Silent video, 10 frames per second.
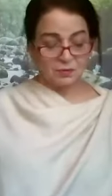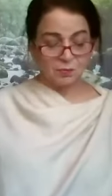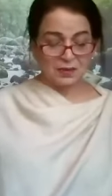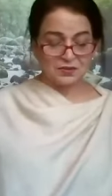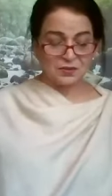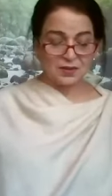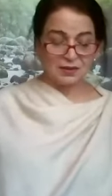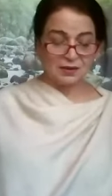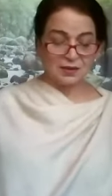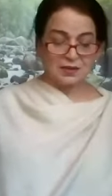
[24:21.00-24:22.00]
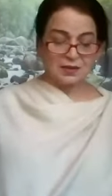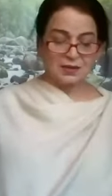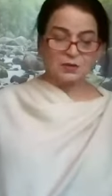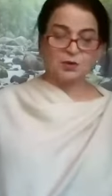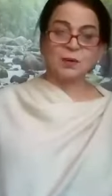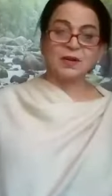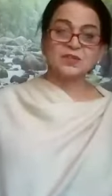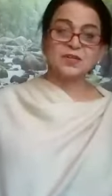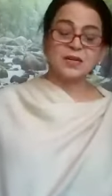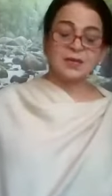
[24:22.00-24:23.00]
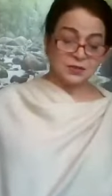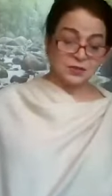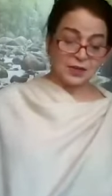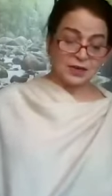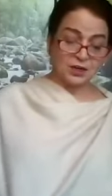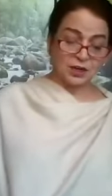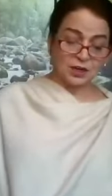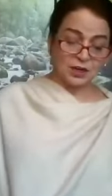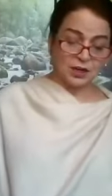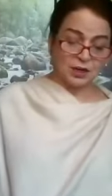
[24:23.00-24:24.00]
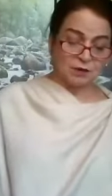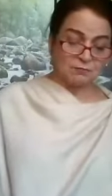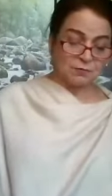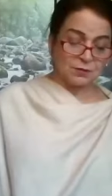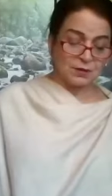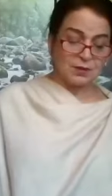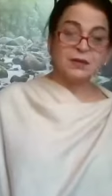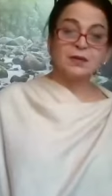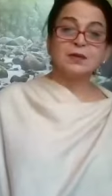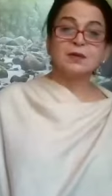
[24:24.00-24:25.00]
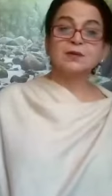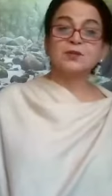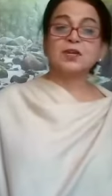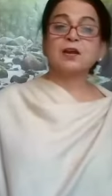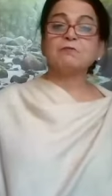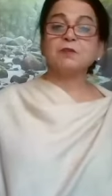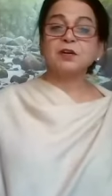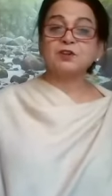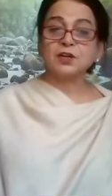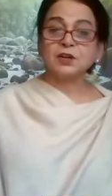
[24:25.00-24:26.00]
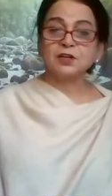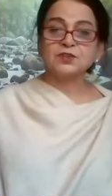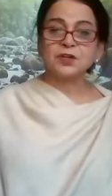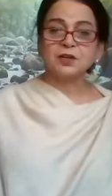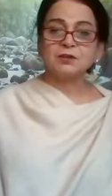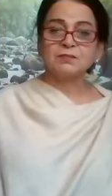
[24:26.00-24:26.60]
Upasana. Upasana is a technique of self-integration.